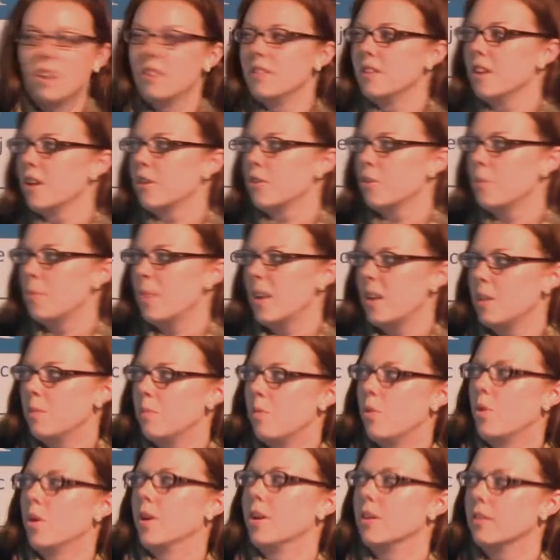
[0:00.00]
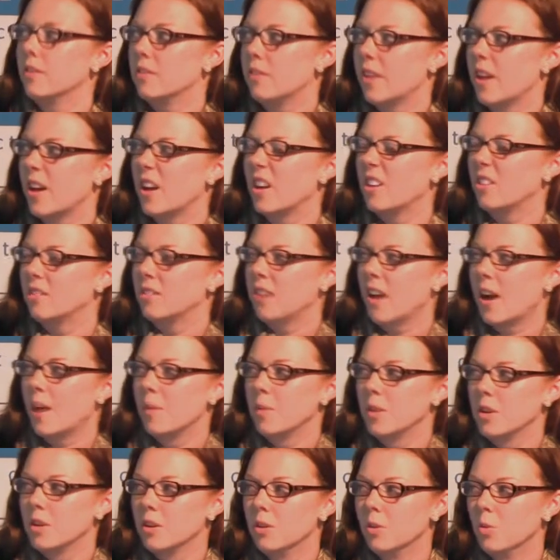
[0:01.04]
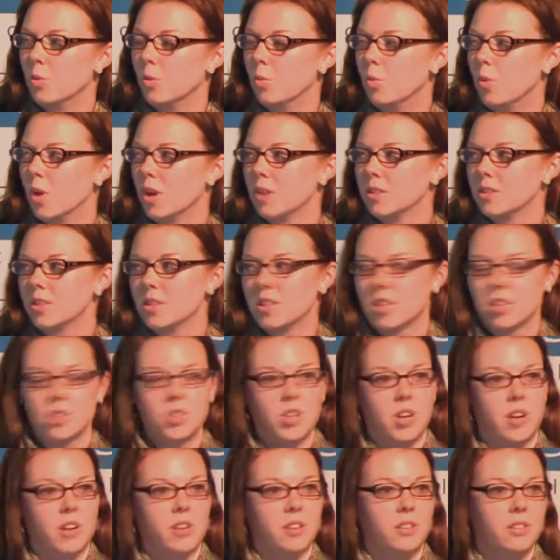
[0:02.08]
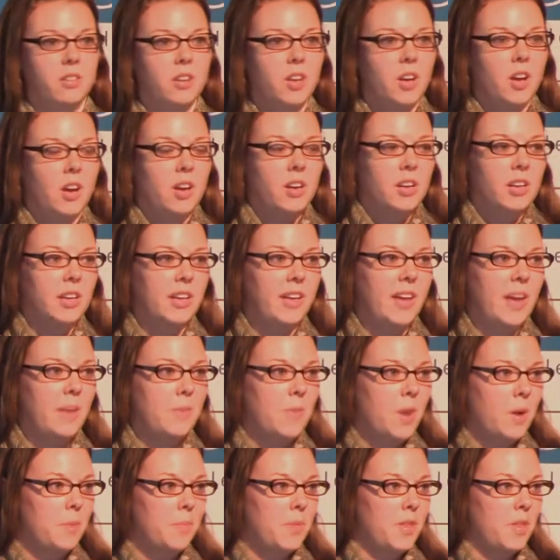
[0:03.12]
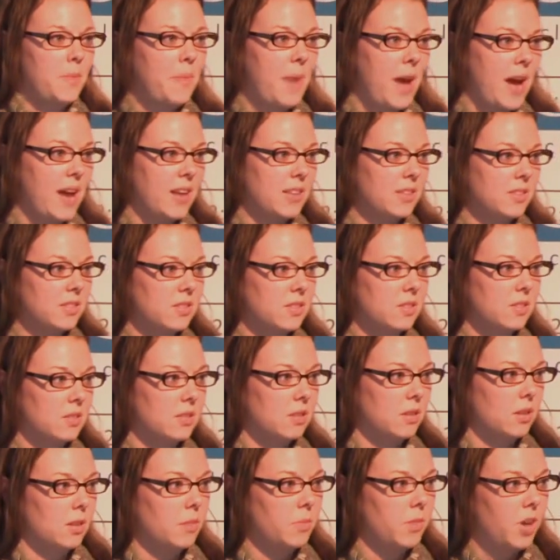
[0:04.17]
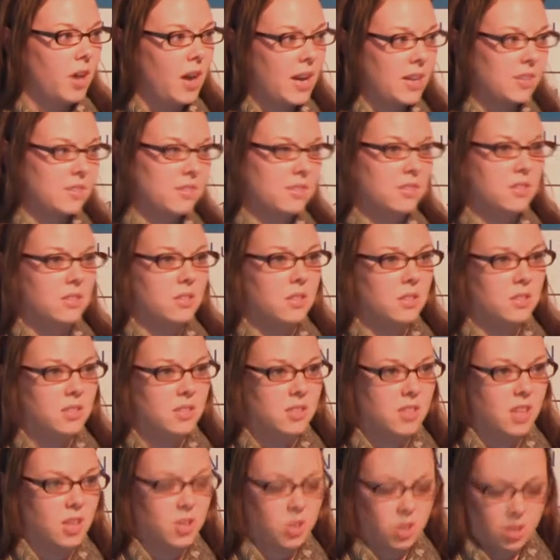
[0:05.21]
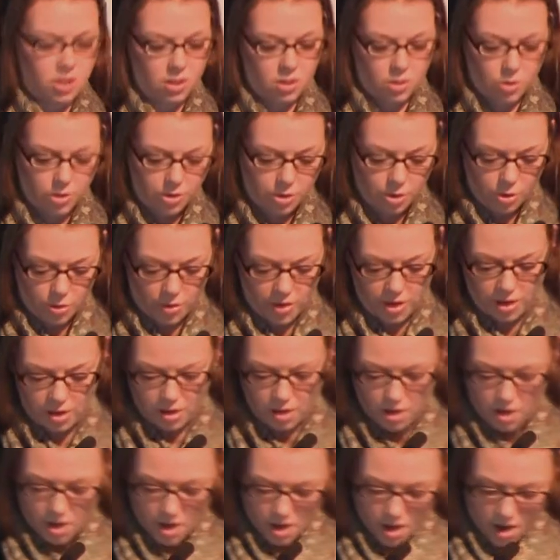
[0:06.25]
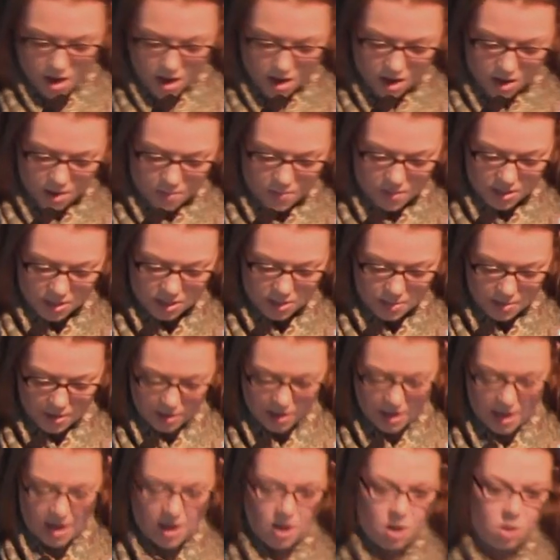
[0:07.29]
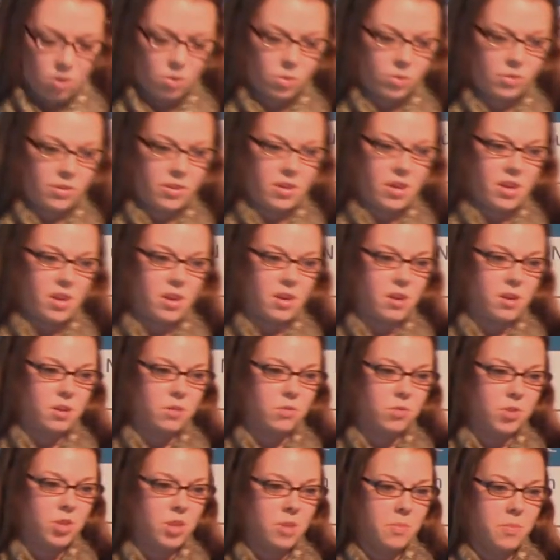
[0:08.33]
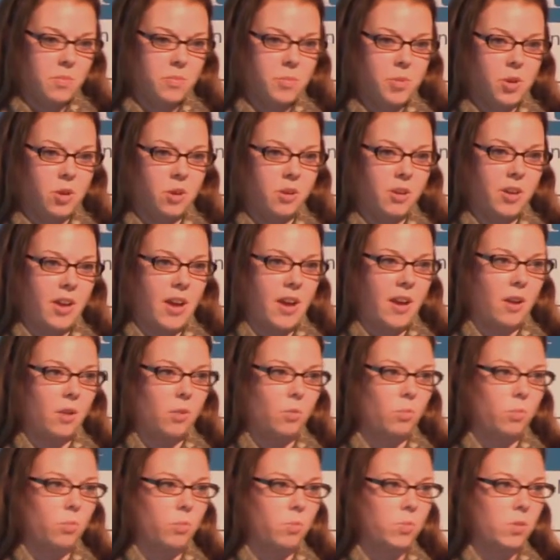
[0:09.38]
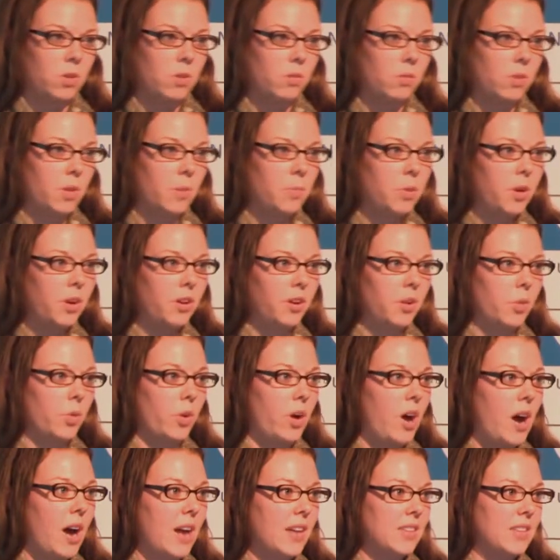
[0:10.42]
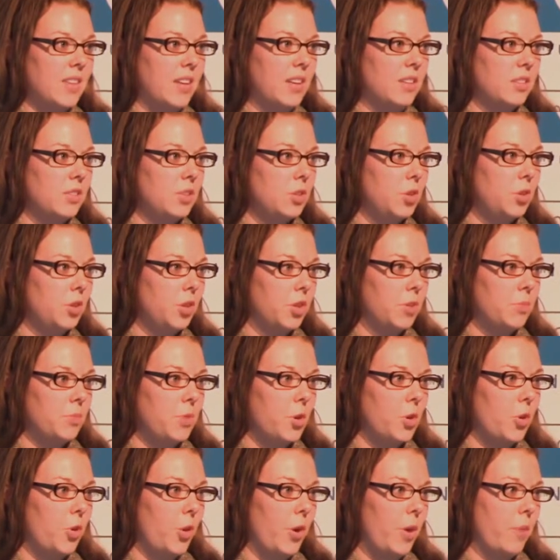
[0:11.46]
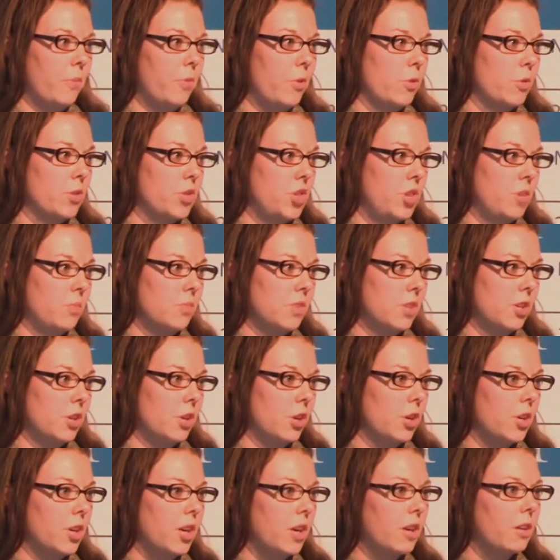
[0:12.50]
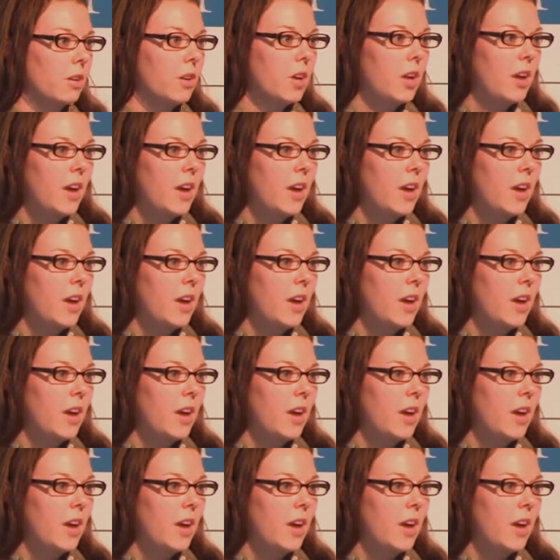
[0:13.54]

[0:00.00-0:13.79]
The other main point that I'm going to want to touch on, it came up in the past, the last discussion on North Korea, but it's about how the regime in Pyongyang completely relies on its nuclear program for regime security.